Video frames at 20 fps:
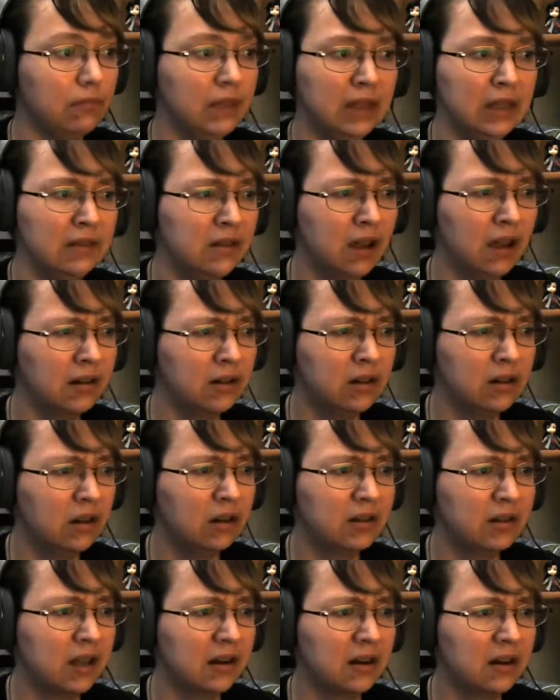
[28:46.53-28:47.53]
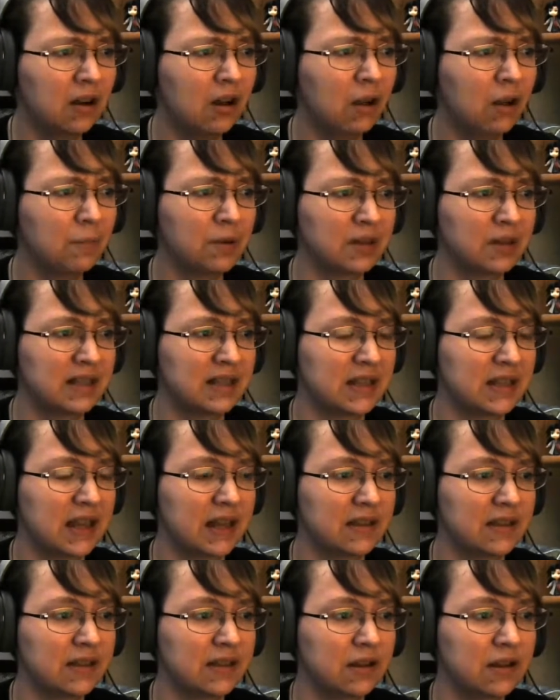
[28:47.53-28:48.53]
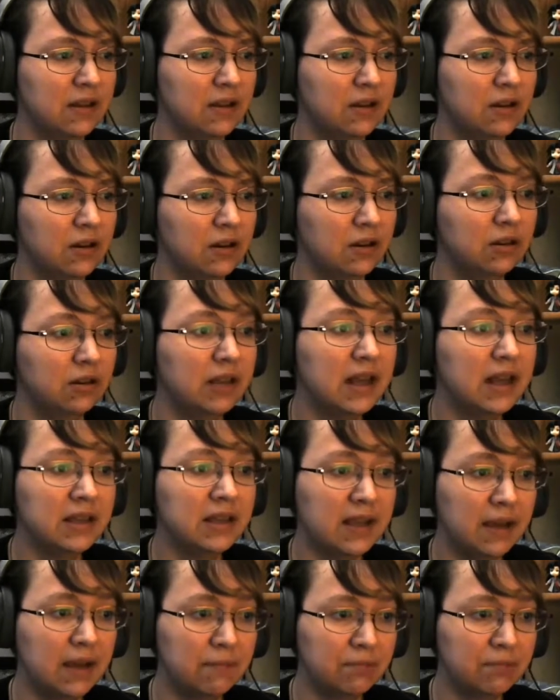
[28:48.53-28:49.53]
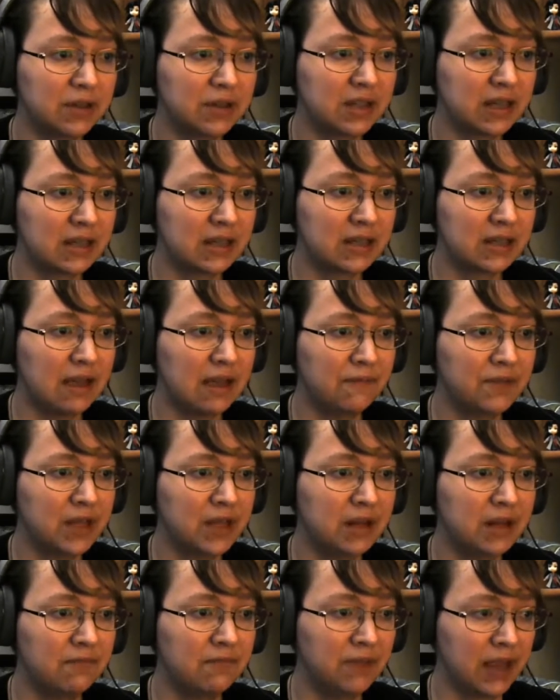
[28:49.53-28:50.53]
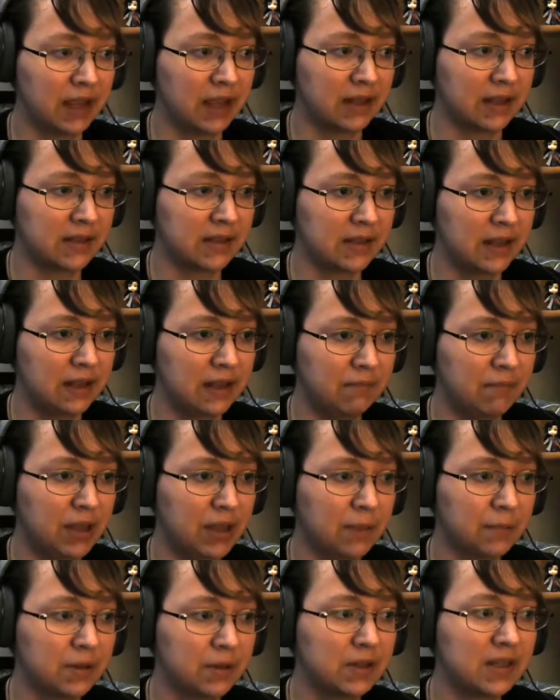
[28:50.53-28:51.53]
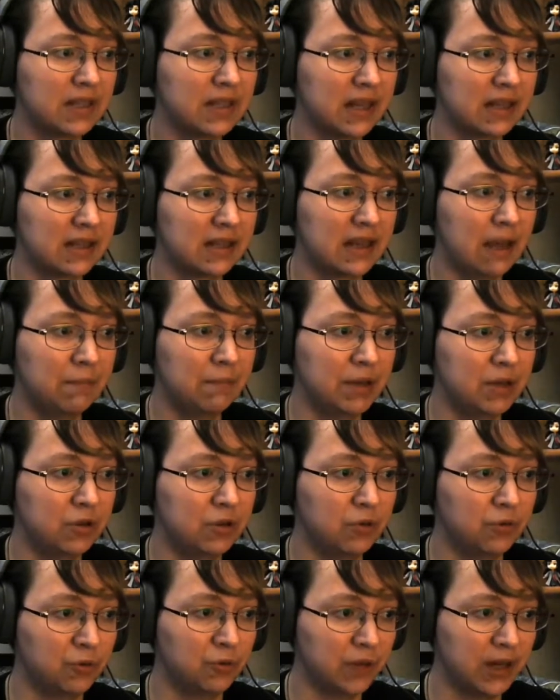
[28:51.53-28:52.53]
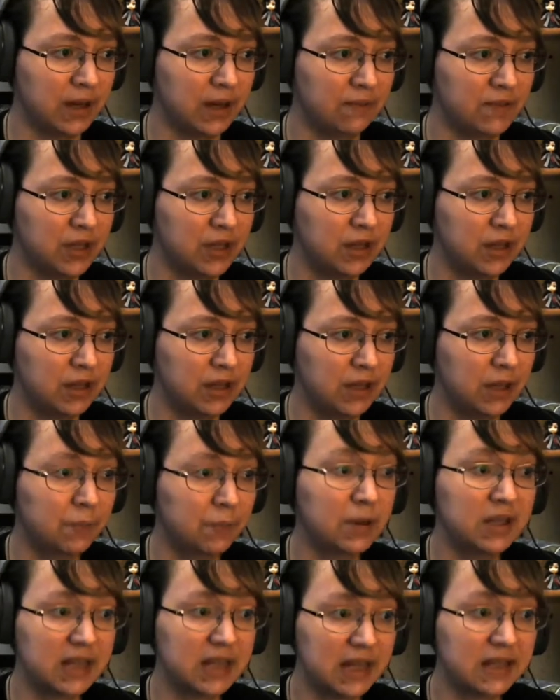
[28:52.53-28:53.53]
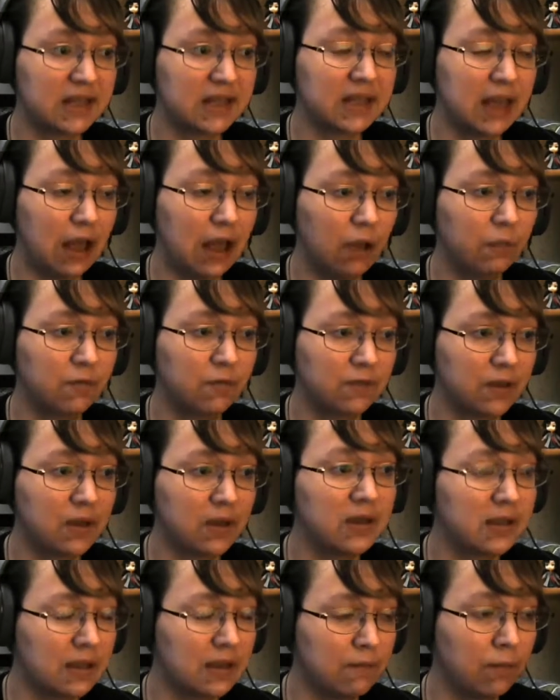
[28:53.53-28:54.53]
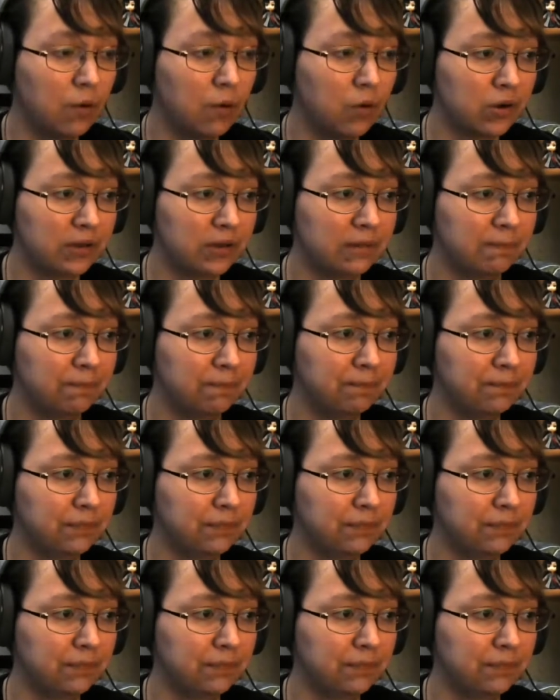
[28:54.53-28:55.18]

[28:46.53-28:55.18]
Not at all, princess. Her lady the Empress has left in advance. May the princess not be too grieved. The princess's health is important.